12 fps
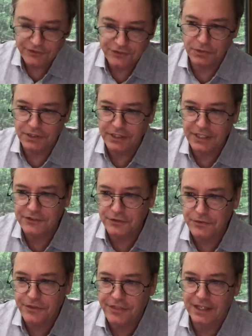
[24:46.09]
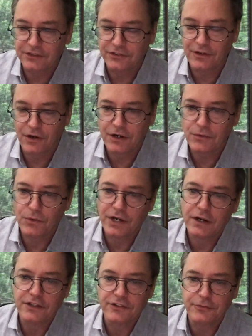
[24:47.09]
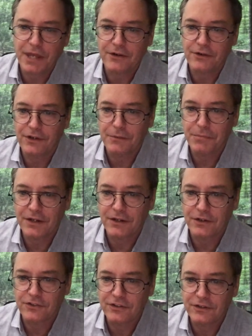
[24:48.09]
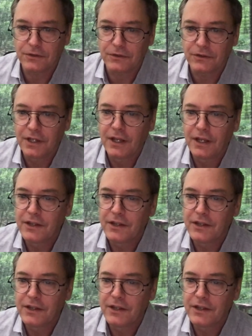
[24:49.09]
to really do things in hardware gets better and better too.